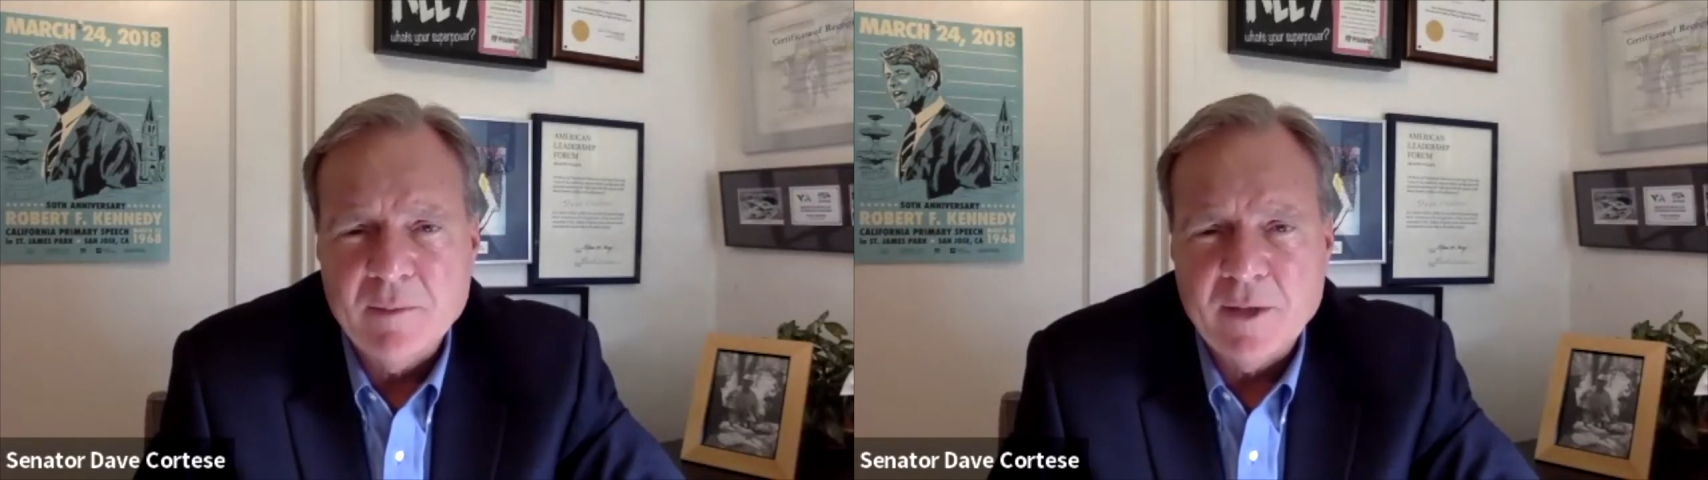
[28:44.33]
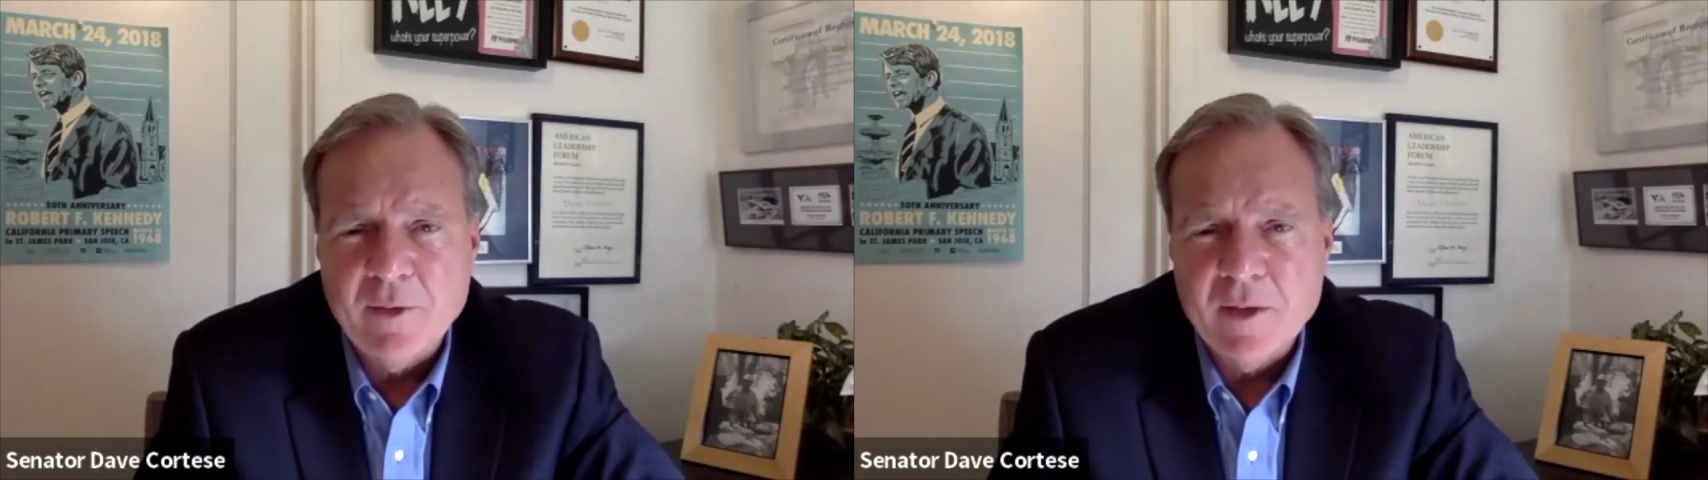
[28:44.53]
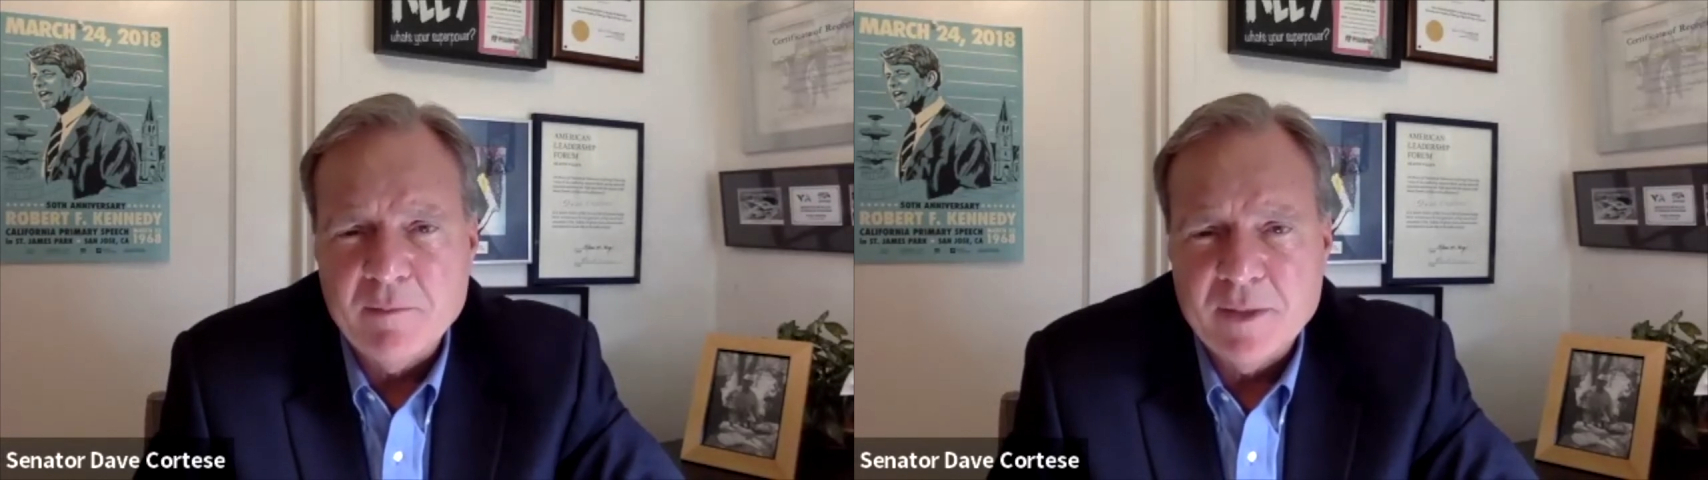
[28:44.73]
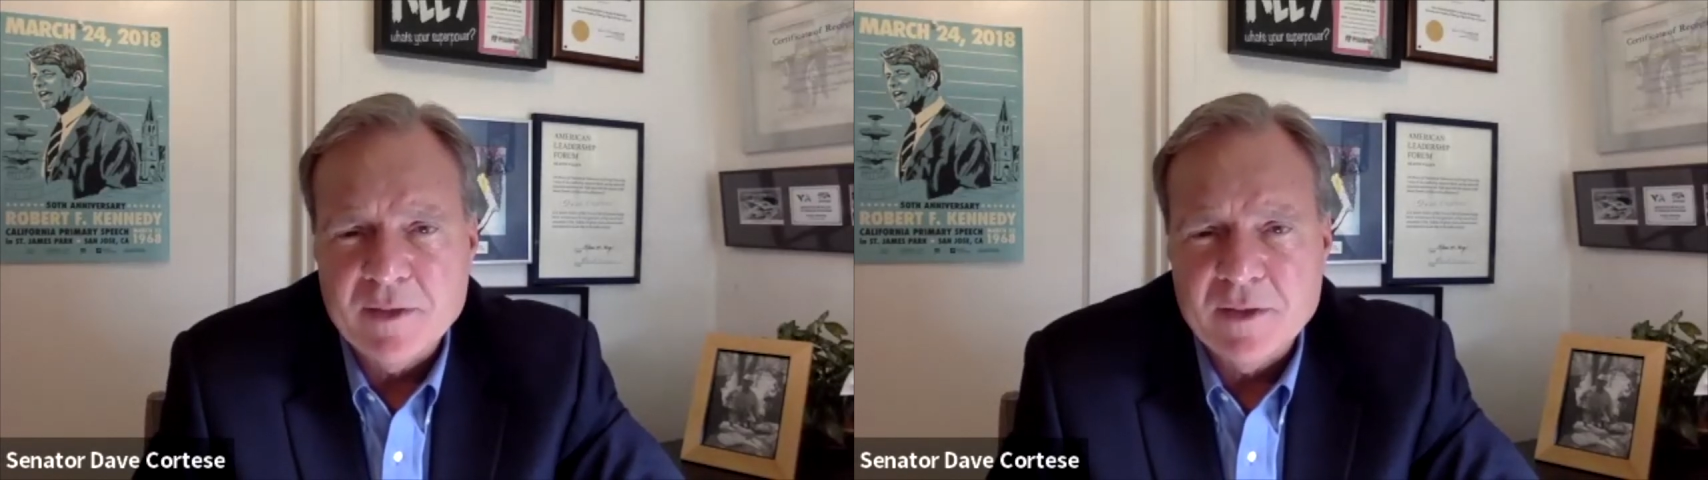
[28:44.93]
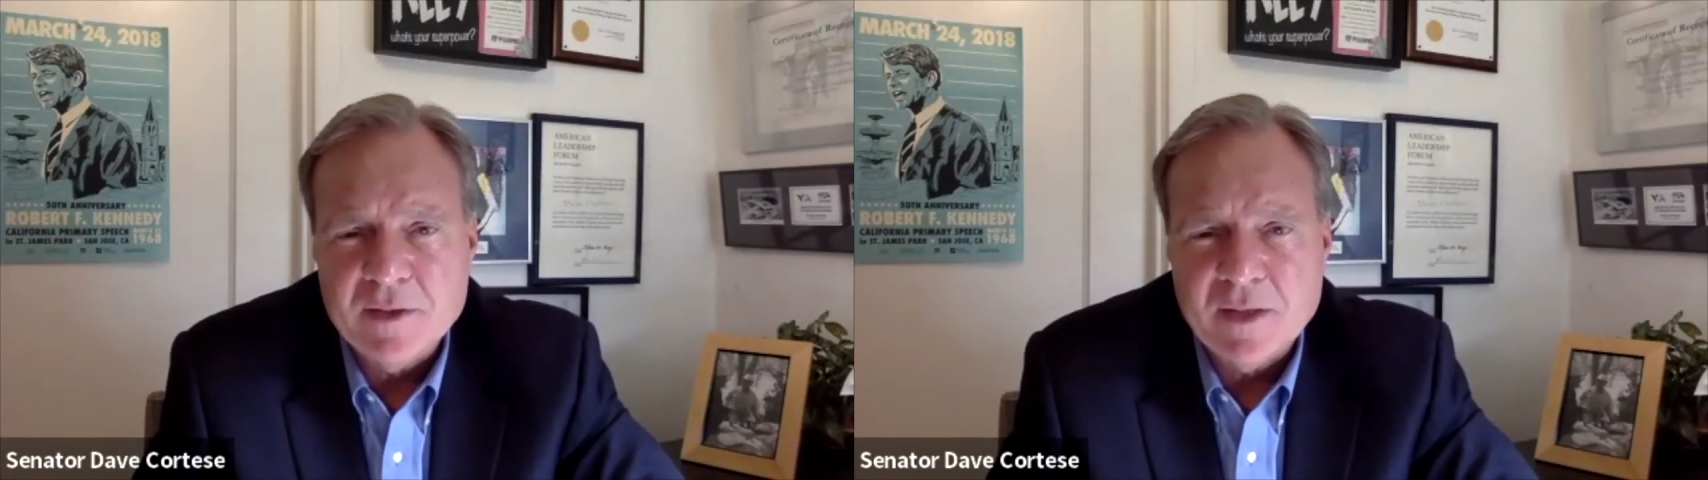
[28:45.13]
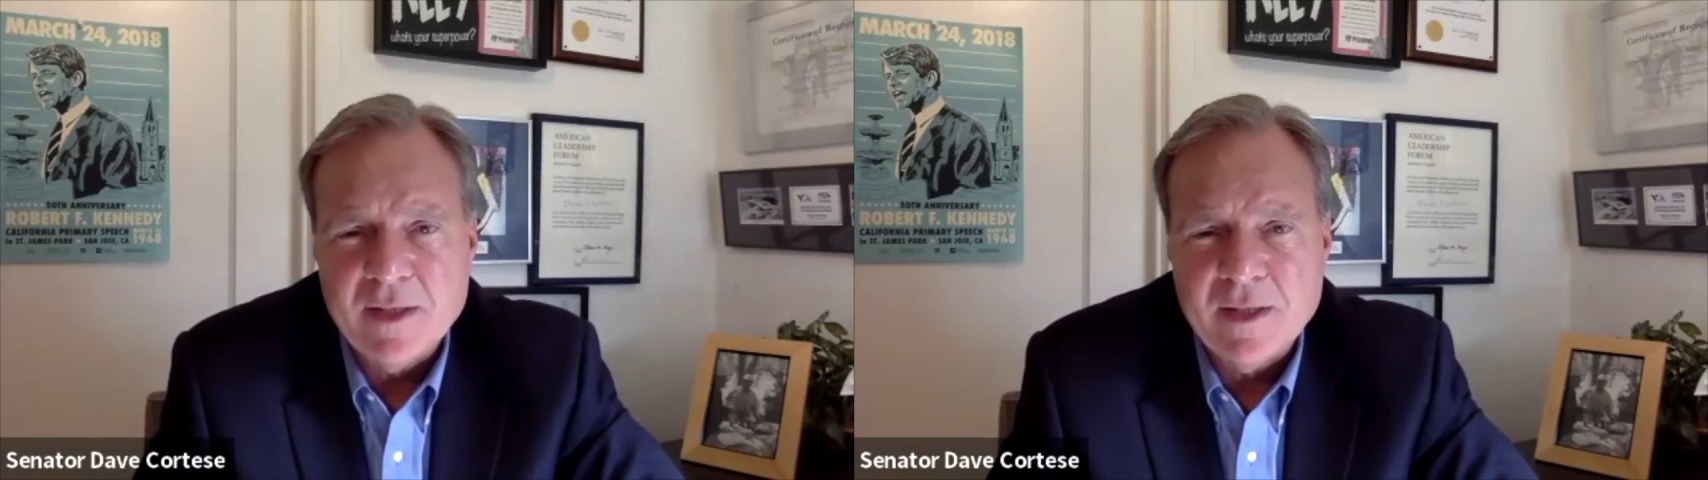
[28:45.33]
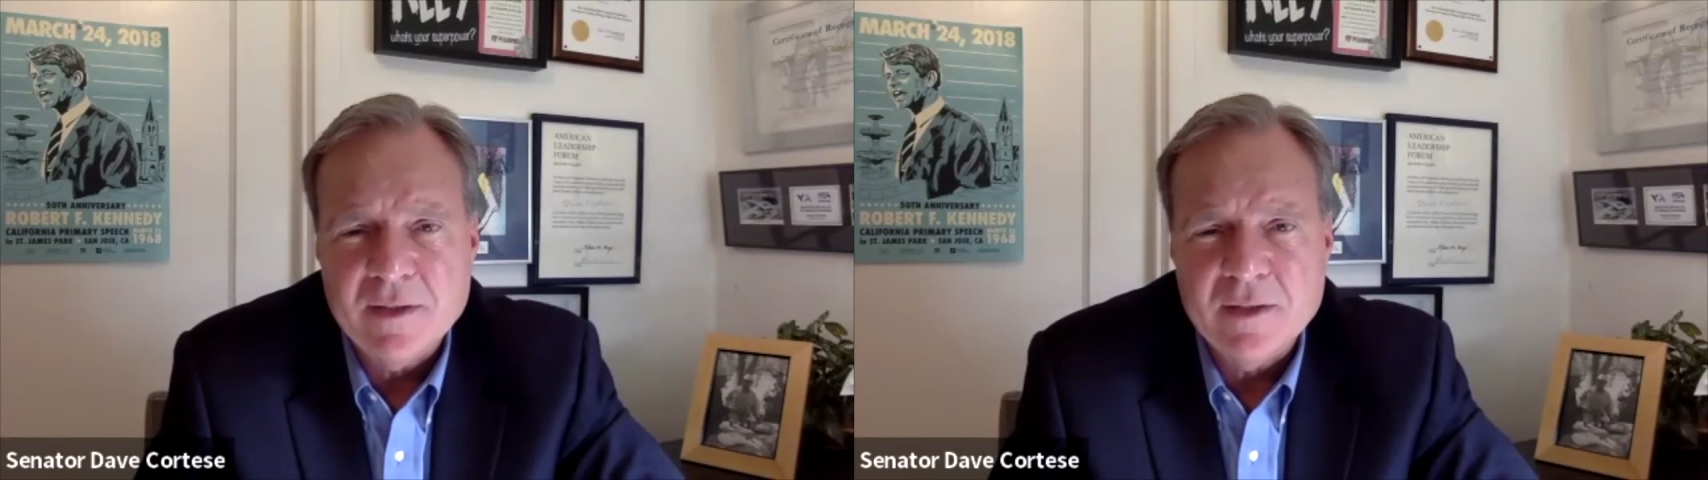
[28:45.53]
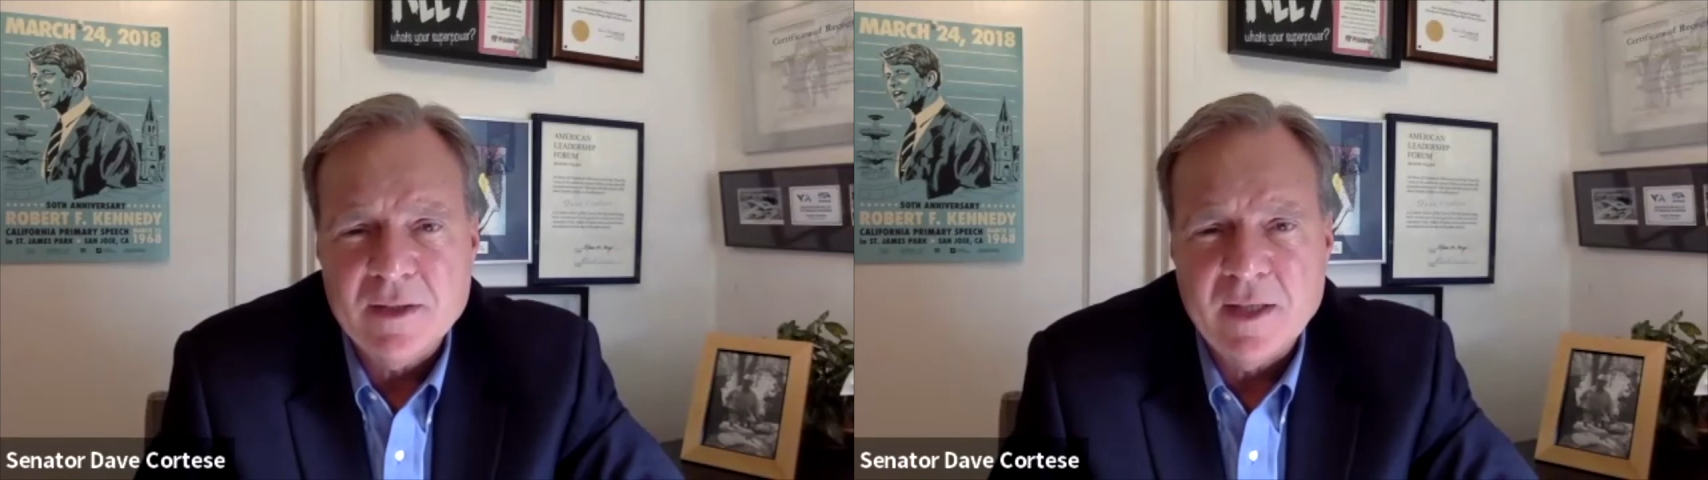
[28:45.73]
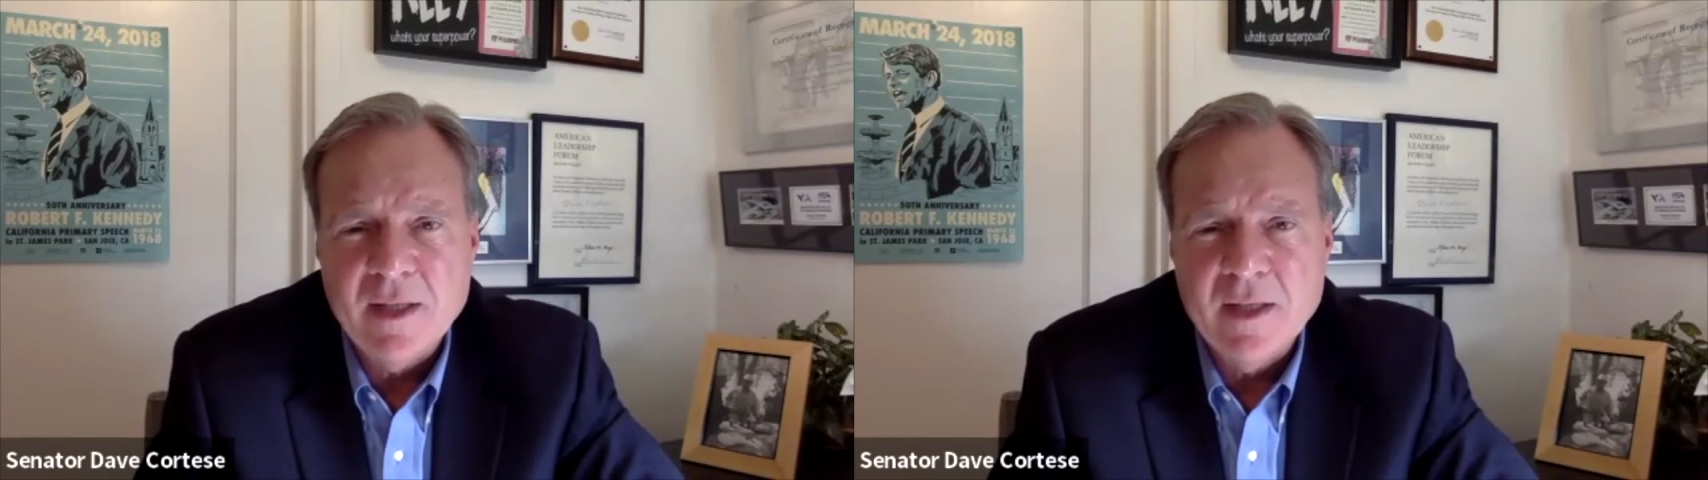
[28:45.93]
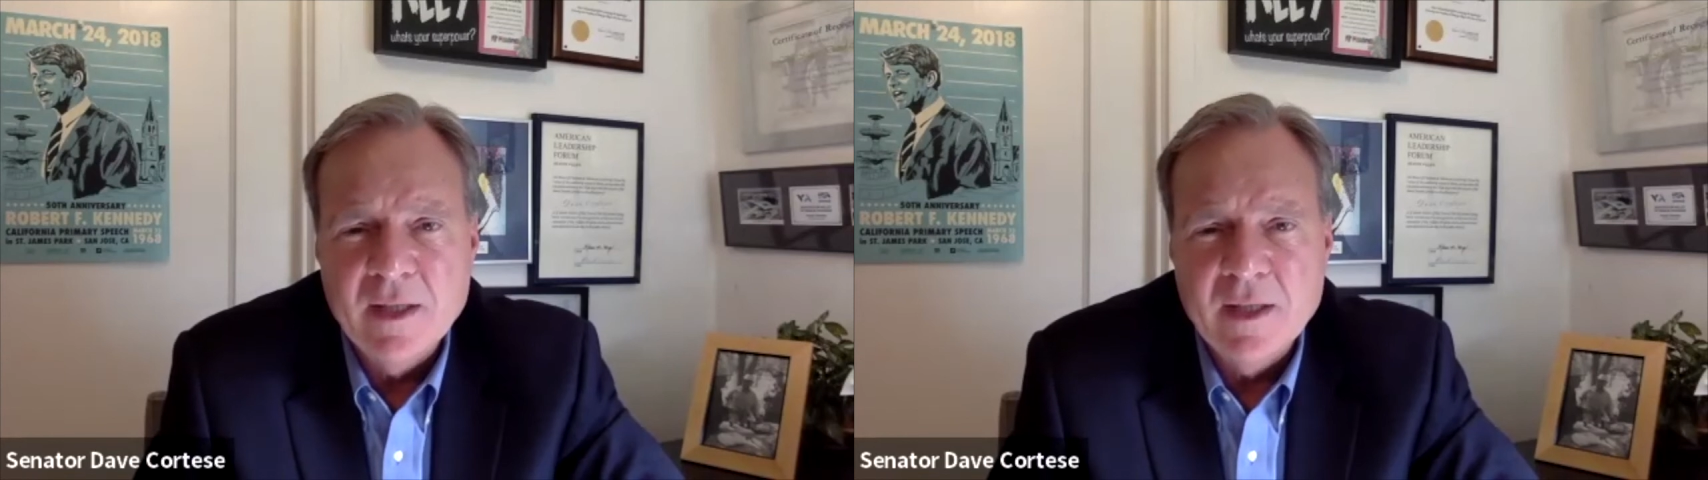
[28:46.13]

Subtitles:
early business days to say,